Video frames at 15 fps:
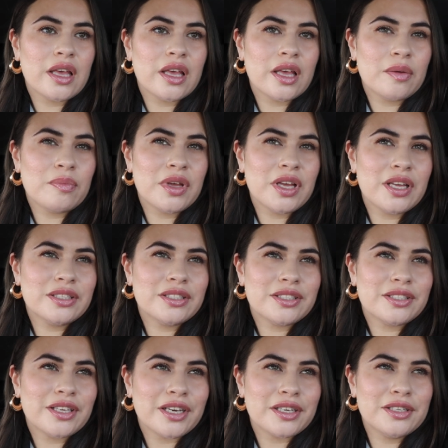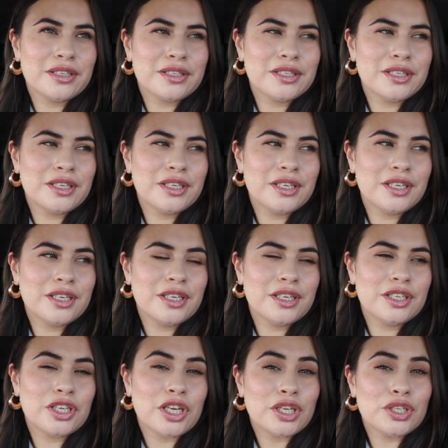am
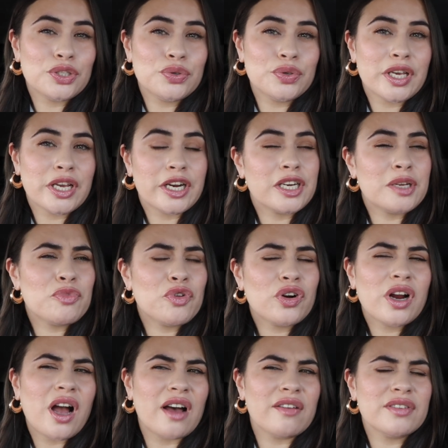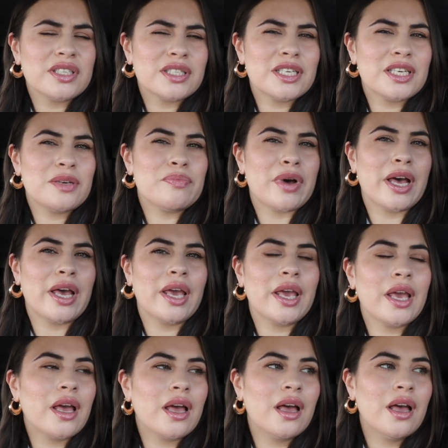technically not doing hair anymore obviously
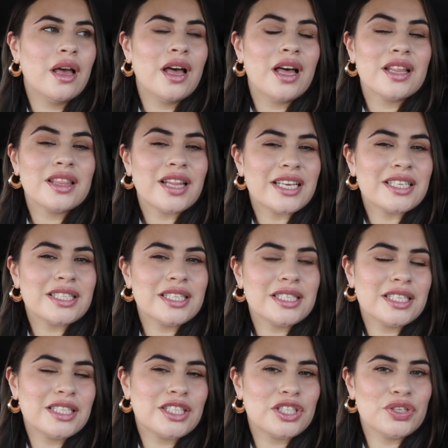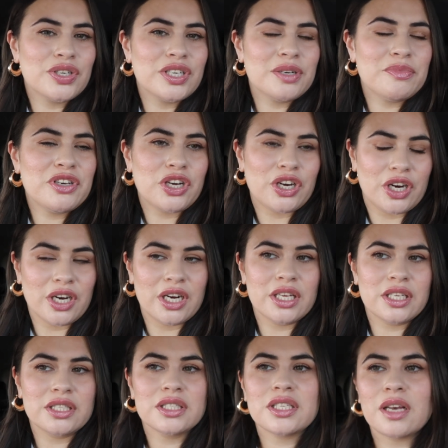my license is still gonna be
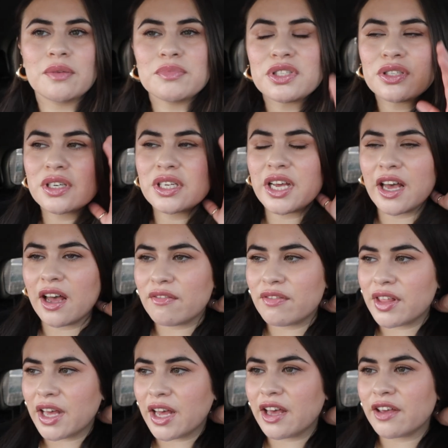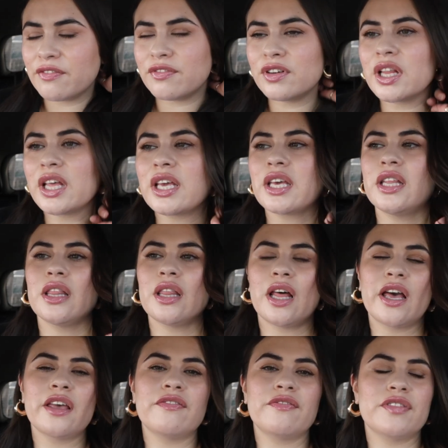current i'm still gonna have that i feel like in
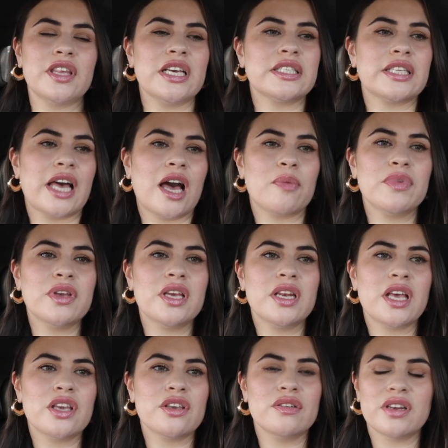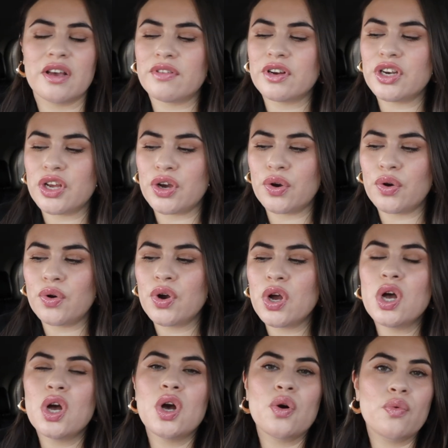life things happen and you never know
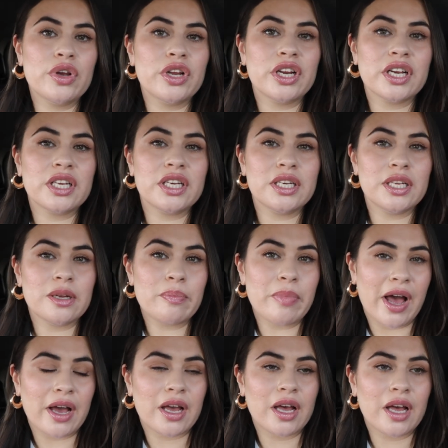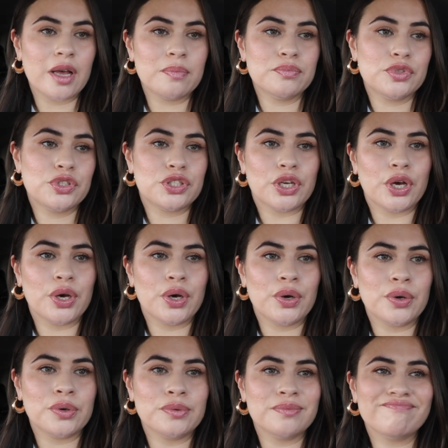when you're gonna need a backup
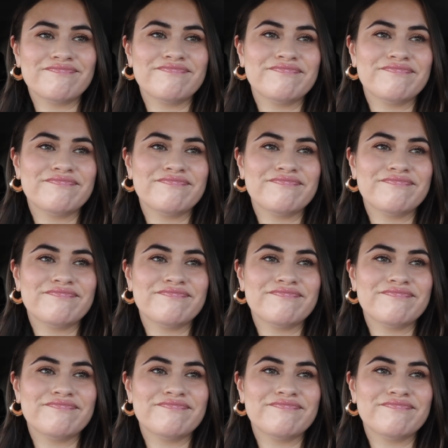so